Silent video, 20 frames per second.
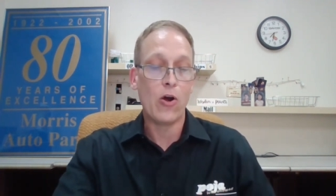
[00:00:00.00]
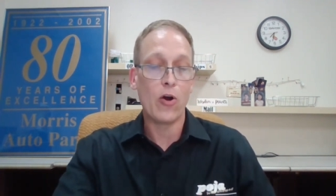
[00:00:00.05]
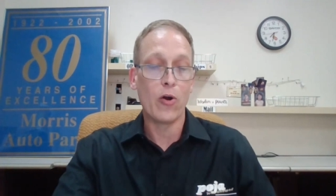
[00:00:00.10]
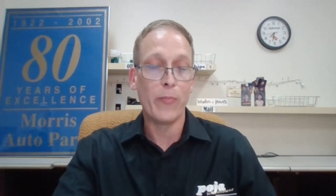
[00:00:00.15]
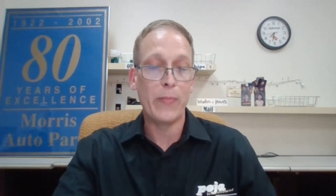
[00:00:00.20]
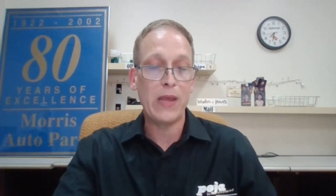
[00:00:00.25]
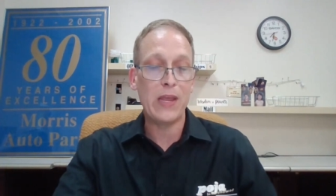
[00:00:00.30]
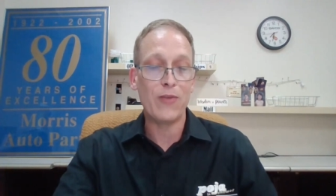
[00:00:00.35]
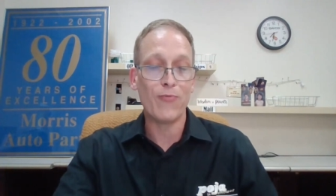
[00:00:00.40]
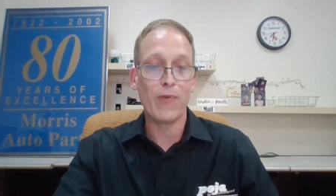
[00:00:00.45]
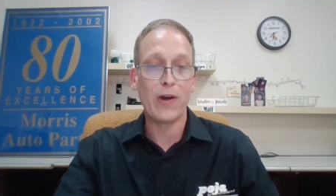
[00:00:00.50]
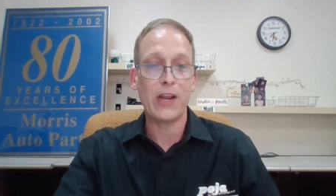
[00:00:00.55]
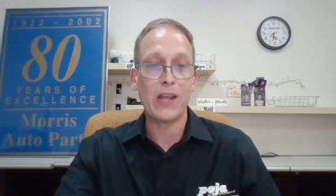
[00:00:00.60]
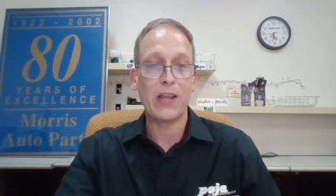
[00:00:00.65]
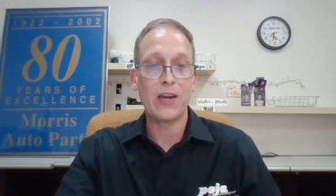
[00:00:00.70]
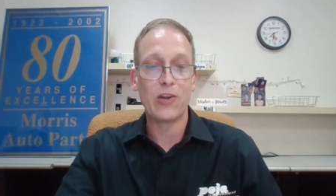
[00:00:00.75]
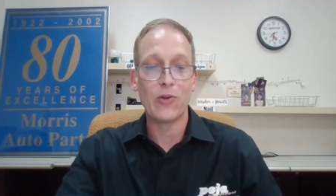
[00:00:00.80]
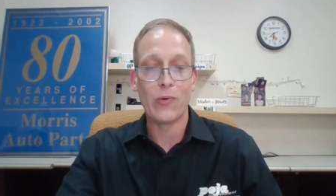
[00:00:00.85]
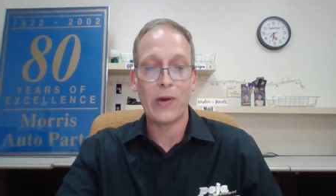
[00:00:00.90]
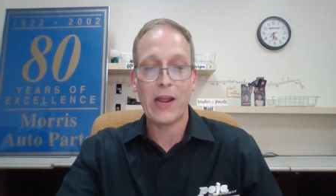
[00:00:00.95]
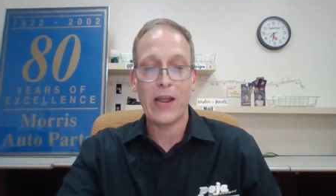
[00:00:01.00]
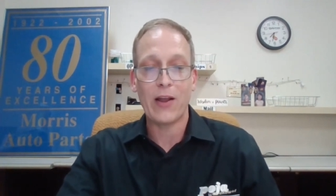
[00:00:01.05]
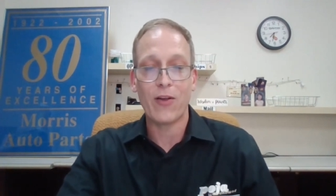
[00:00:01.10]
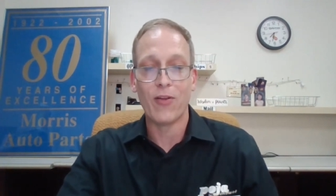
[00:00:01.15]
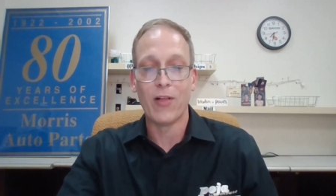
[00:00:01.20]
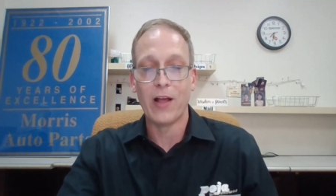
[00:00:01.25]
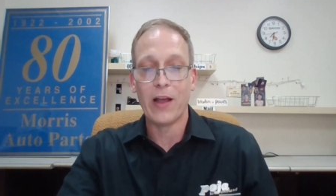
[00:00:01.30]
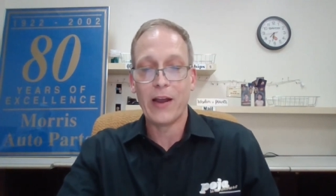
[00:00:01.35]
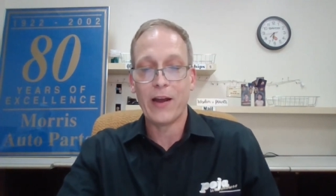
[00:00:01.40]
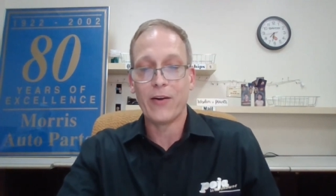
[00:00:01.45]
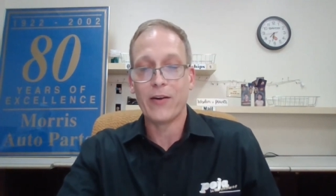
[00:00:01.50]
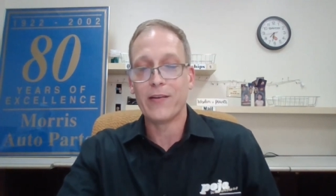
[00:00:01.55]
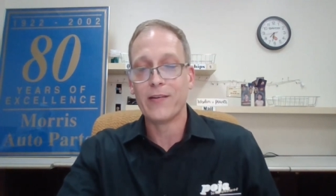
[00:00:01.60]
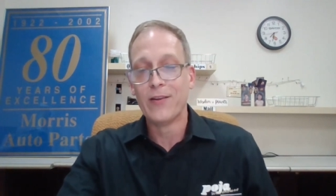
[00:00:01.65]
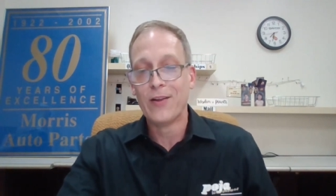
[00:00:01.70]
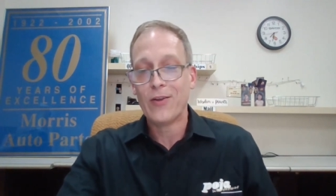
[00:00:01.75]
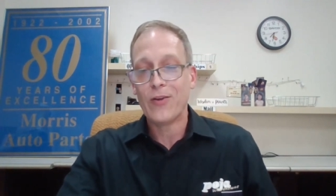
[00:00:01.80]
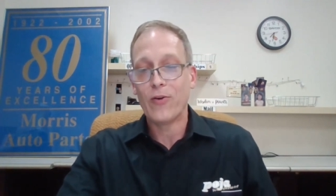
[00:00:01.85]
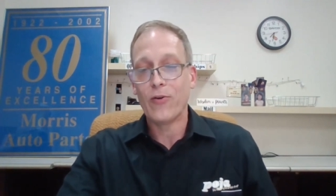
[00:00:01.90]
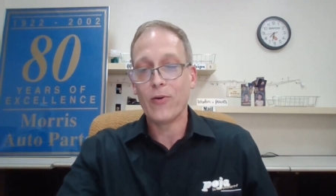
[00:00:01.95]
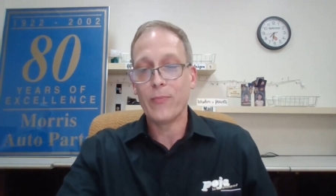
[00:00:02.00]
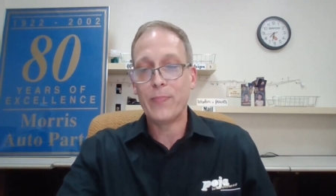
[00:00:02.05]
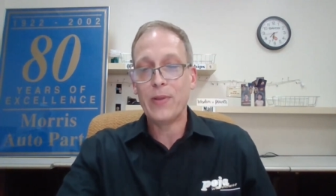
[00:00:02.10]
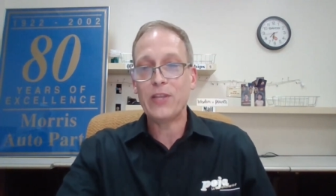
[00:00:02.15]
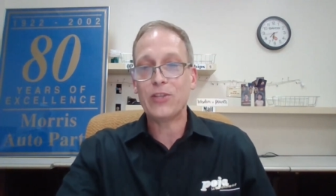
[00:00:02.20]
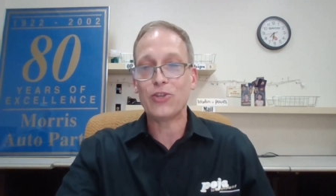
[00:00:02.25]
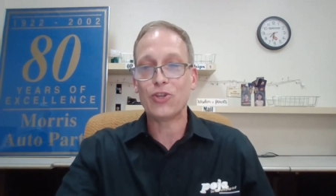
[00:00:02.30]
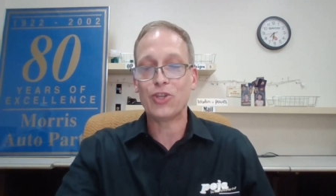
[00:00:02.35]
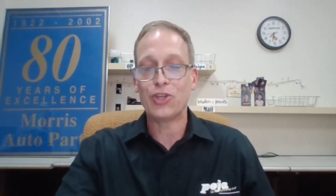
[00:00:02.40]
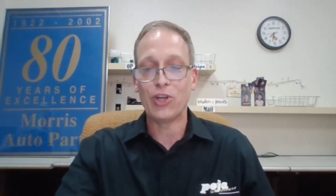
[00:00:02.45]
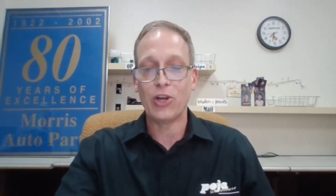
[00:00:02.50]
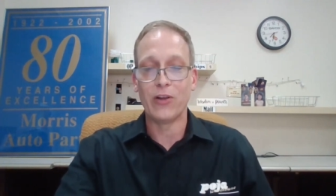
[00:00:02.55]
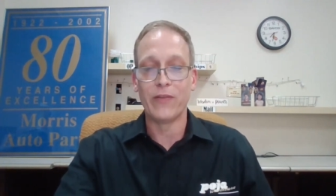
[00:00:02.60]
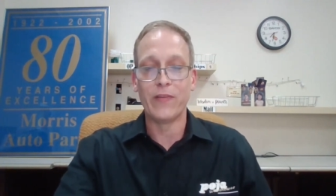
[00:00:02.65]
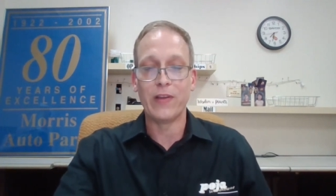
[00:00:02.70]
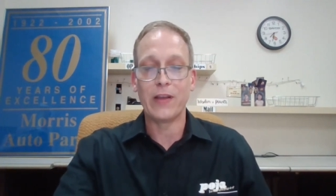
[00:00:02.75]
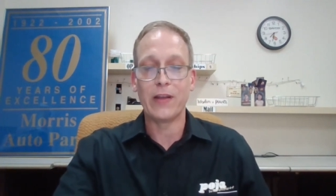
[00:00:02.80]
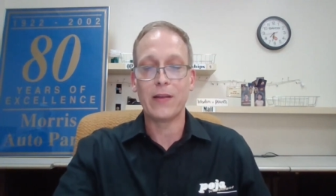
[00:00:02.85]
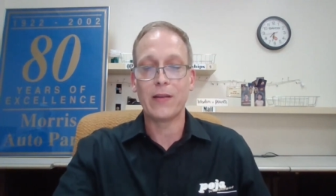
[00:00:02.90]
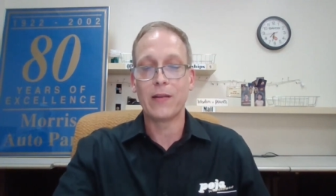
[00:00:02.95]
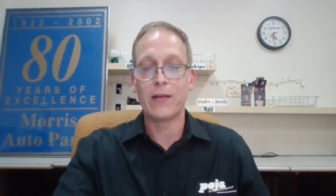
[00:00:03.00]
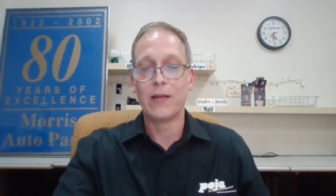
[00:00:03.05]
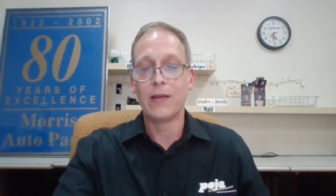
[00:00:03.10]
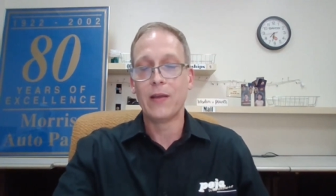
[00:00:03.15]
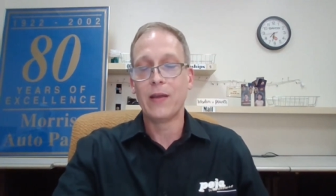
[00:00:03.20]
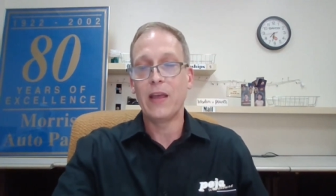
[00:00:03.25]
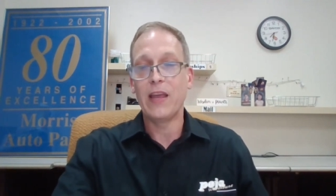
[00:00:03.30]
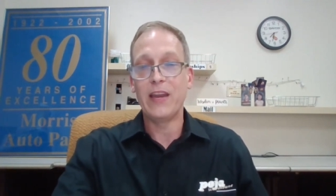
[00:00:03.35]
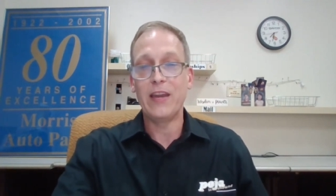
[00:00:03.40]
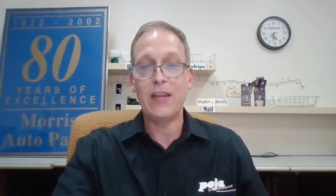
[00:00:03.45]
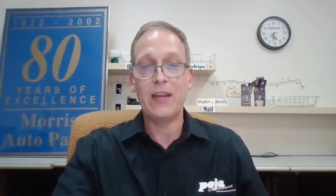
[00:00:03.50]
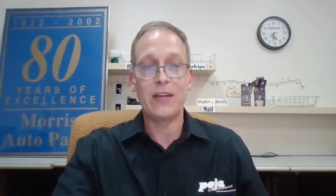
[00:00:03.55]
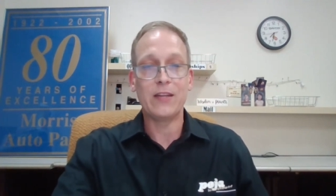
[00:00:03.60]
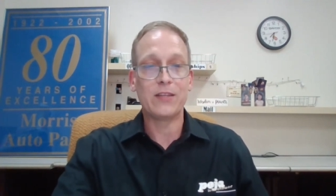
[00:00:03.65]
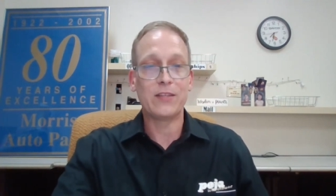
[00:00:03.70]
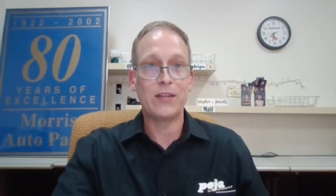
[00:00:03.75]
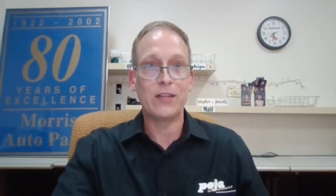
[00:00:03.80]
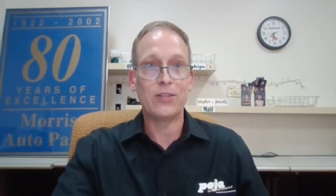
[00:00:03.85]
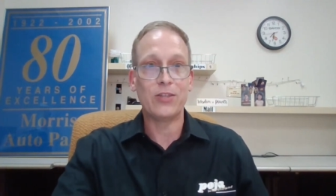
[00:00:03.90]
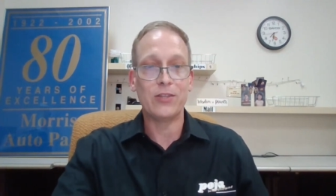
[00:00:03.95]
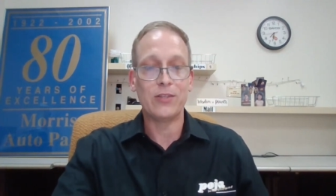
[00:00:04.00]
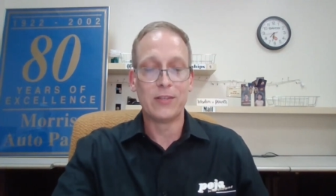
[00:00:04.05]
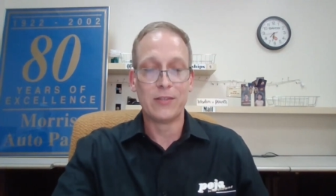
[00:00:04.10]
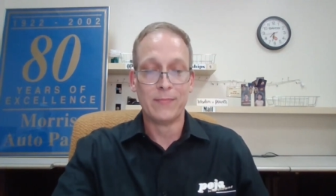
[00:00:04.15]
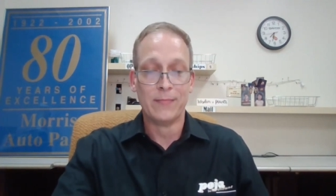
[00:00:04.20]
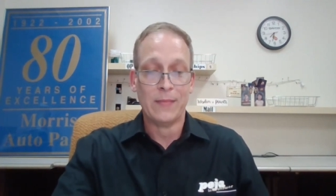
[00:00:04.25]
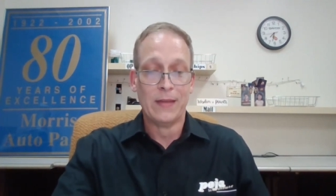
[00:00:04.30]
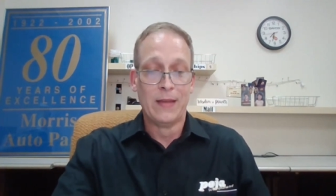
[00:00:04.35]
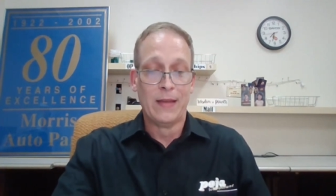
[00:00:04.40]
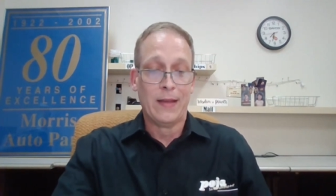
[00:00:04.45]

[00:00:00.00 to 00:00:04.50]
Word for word: or me running into an angle iron or a piece of shelving and needing stitches.